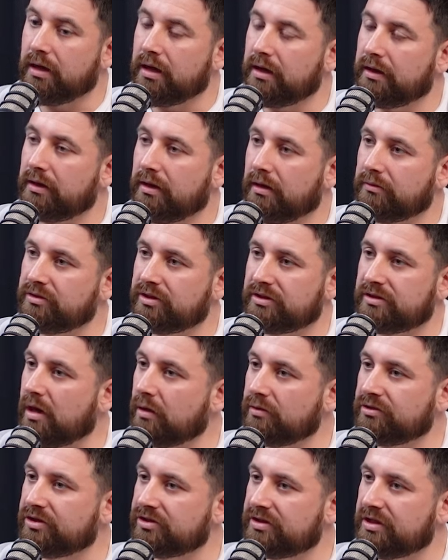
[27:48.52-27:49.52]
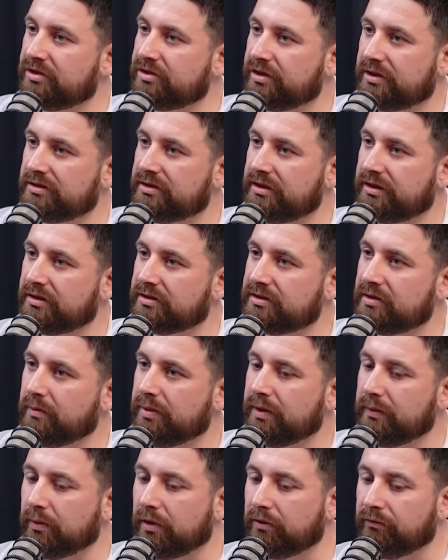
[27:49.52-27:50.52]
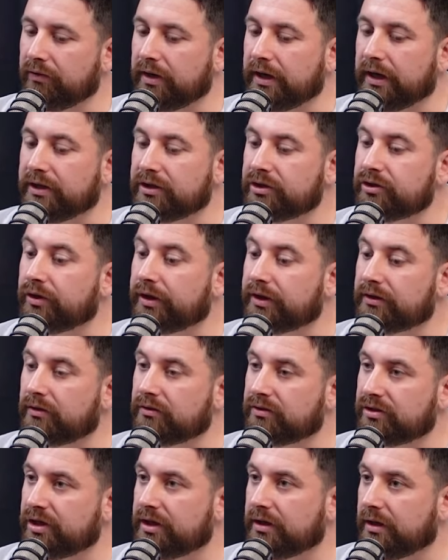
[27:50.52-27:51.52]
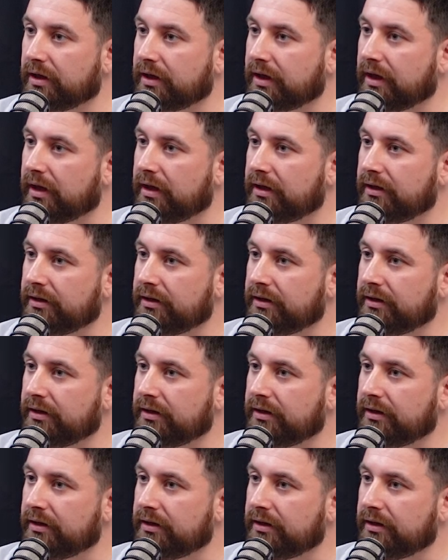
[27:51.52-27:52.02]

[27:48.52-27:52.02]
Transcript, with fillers: Yeah, I was just interested because some people are really strict on shit like that.